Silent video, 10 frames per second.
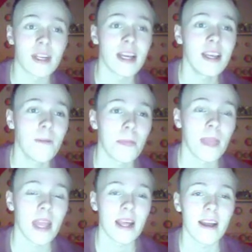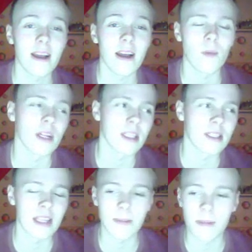today, well, I
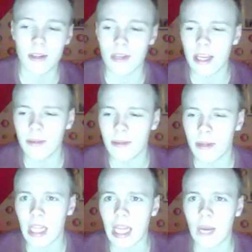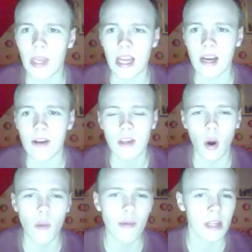didn't build today, I built like a week ago, so
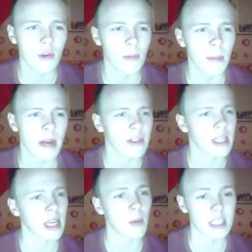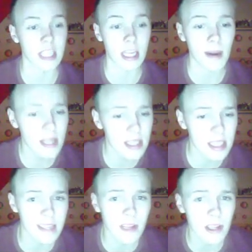hopefully I do remember everything I want to say about it.
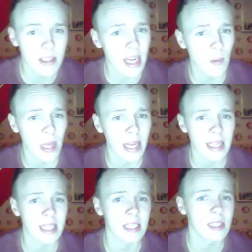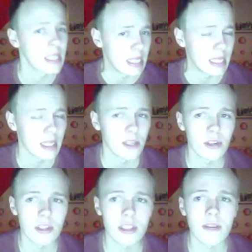If not, then I will edit in
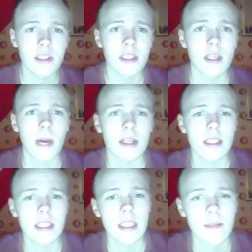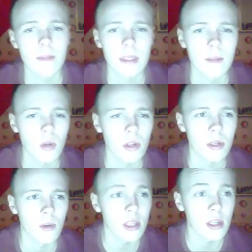certain stuffs about it.
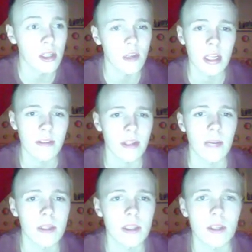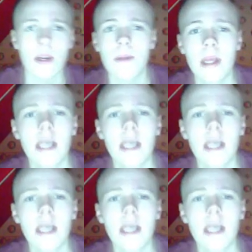You'll see on the screen if that happens. So